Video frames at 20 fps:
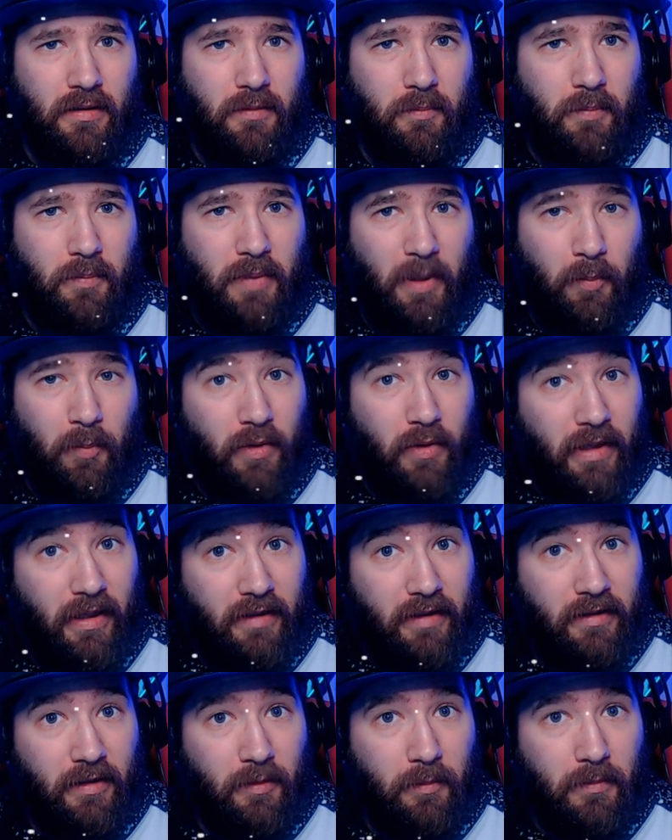people
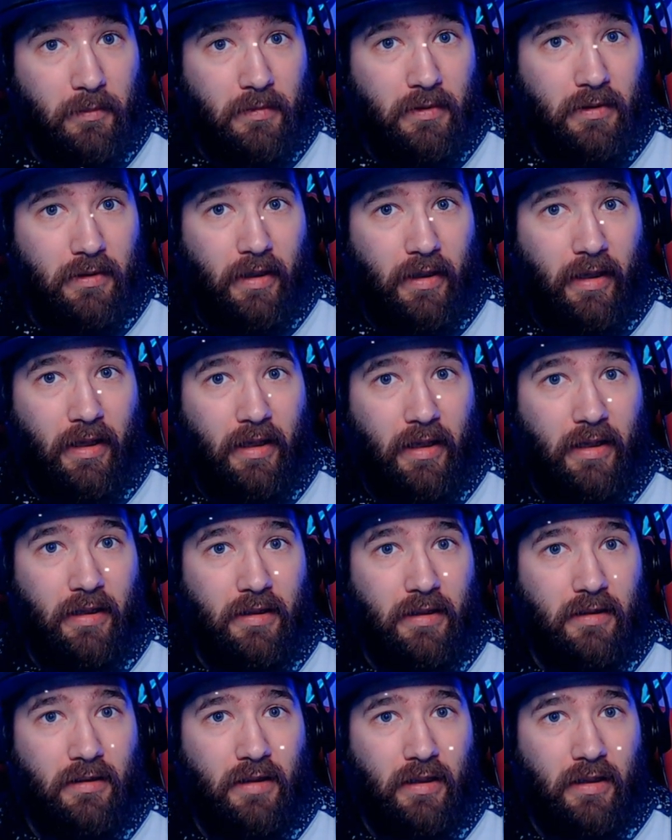get them, and